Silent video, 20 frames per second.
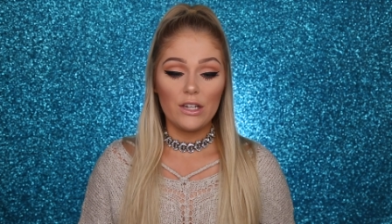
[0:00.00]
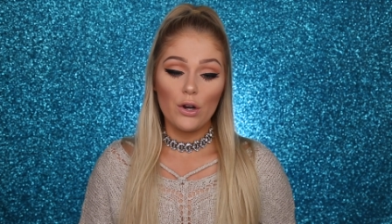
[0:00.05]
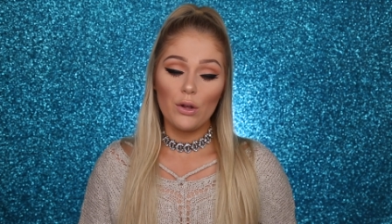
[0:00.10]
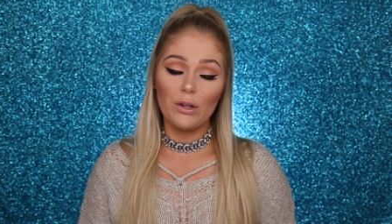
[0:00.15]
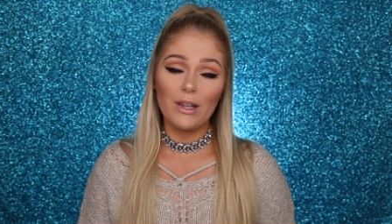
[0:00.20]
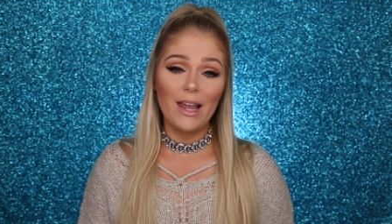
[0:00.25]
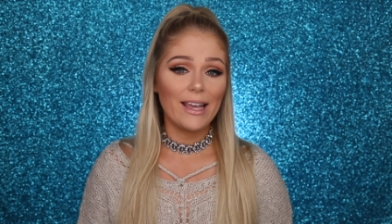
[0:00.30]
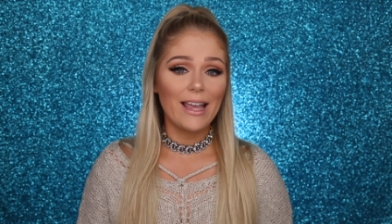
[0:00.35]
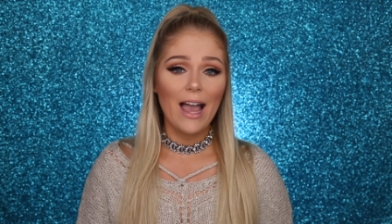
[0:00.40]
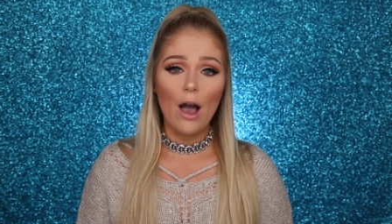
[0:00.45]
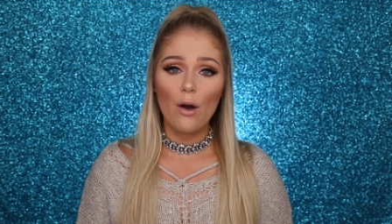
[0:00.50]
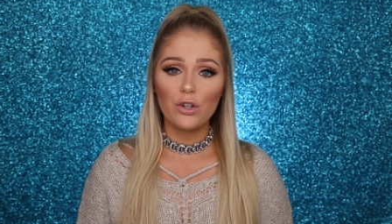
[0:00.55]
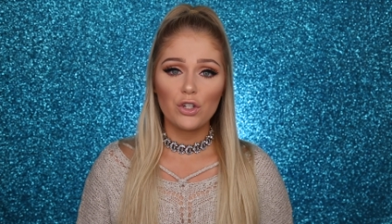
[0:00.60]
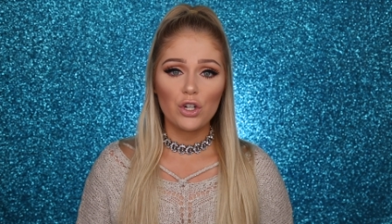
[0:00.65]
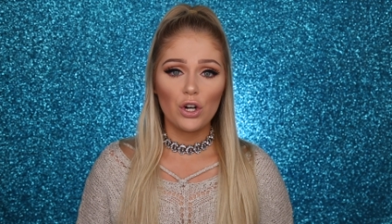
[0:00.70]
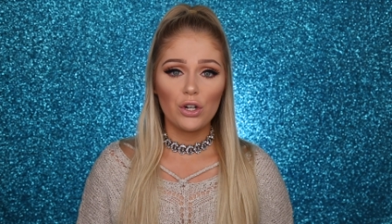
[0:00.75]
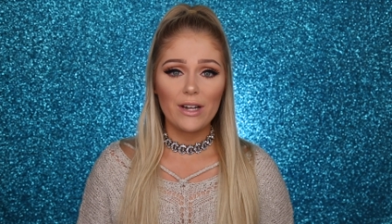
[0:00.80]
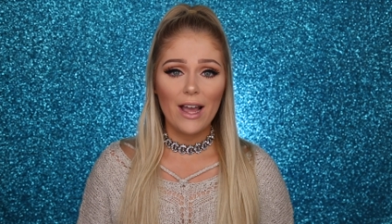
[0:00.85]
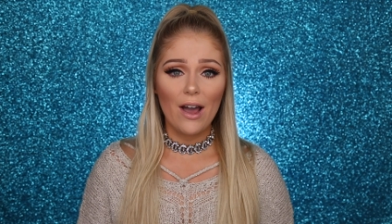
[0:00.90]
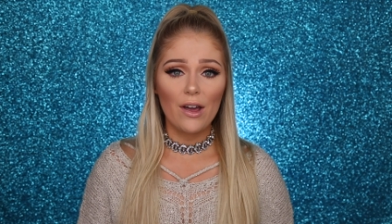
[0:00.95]
you know, like how it
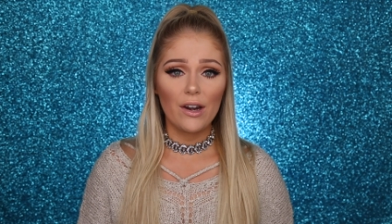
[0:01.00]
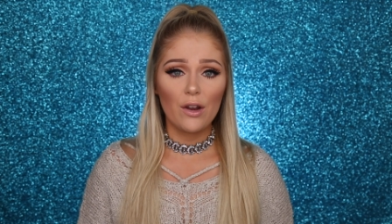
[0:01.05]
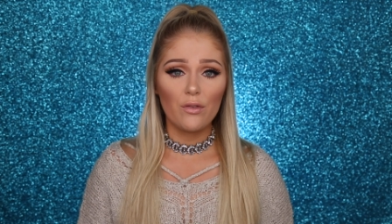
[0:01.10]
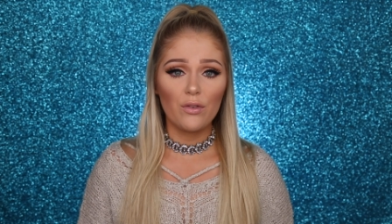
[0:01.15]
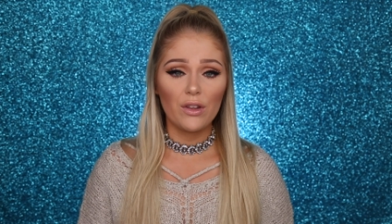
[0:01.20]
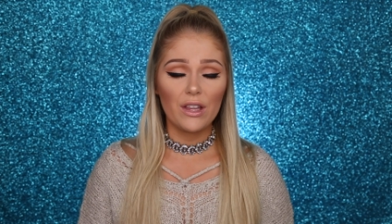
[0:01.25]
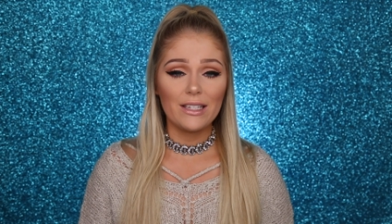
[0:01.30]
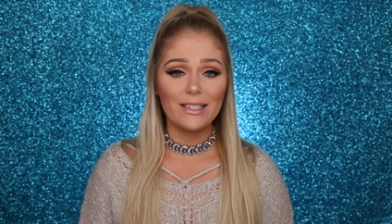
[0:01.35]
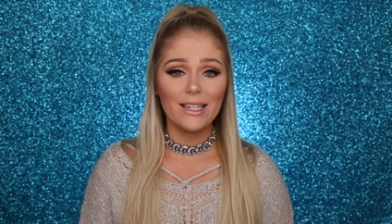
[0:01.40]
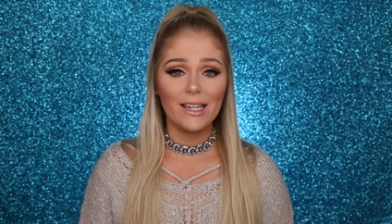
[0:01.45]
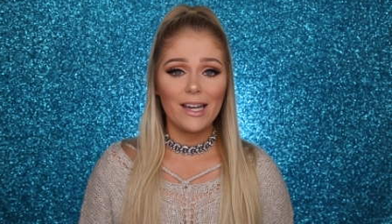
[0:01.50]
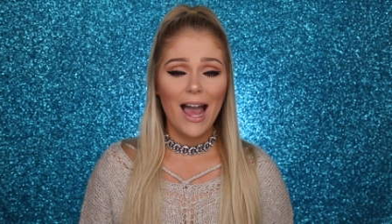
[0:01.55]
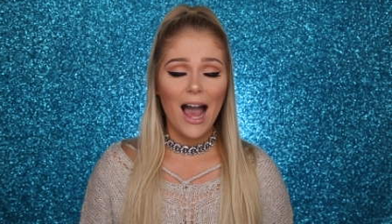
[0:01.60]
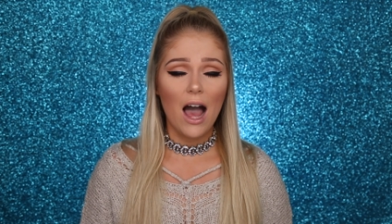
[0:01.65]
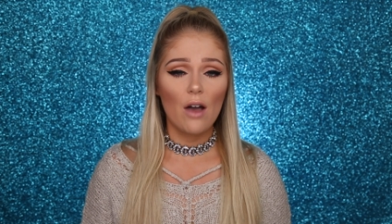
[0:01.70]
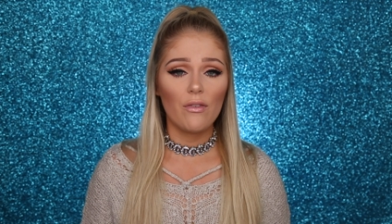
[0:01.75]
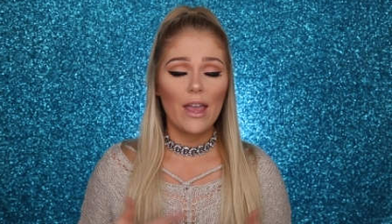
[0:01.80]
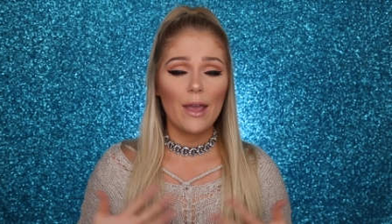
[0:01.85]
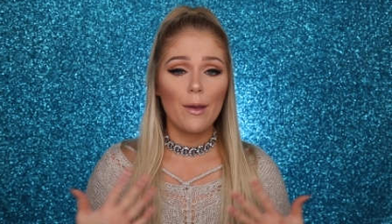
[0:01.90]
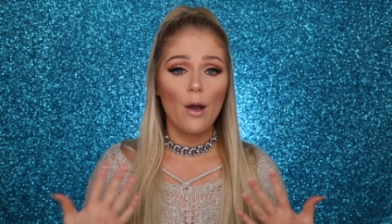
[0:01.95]
turned out and I really did have